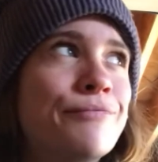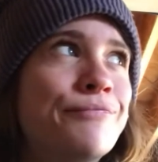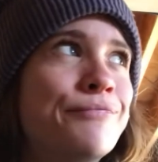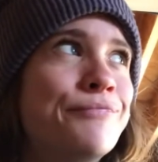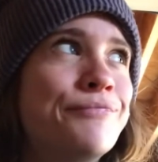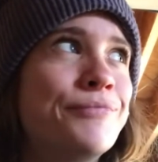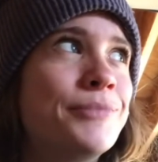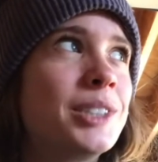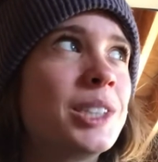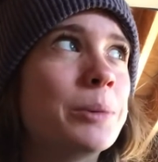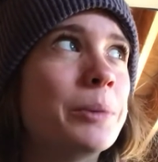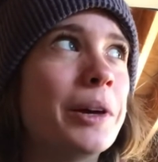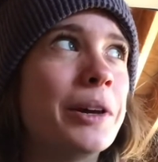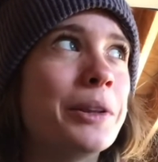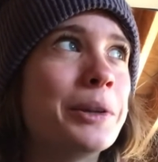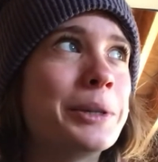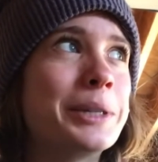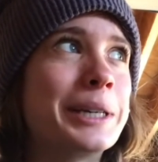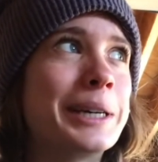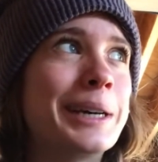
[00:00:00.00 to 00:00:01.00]
some
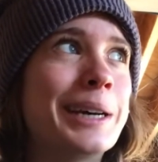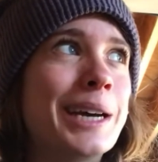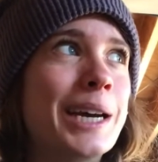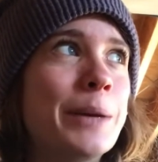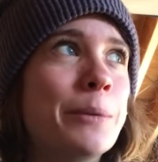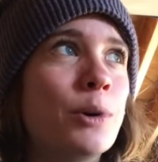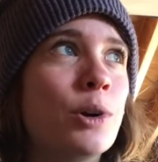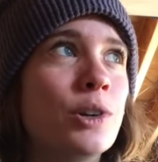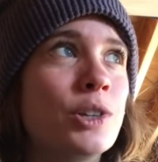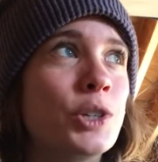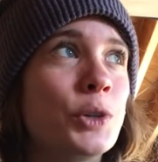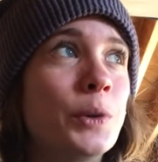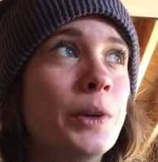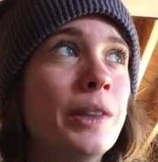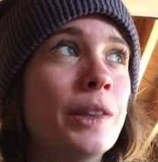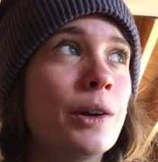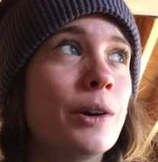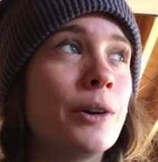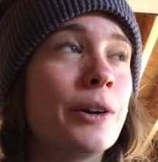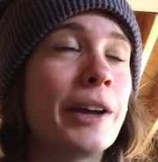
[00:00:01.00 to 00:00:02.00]
other time or during
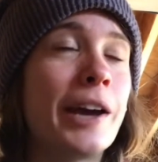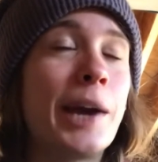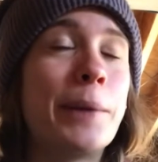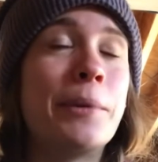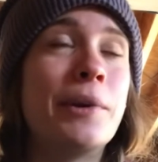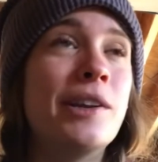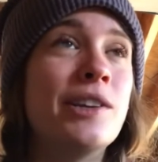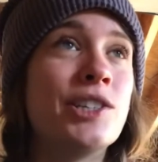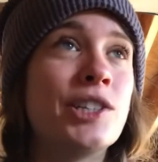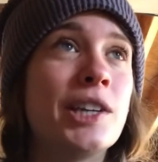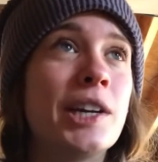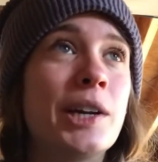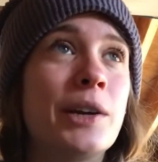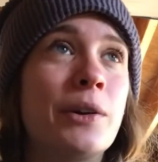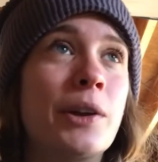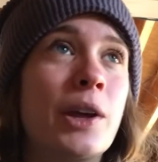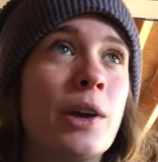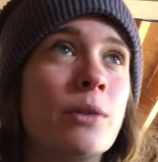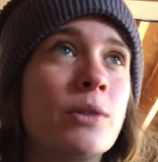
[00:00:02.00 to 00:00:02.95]
the Art Hibernation, I don't know.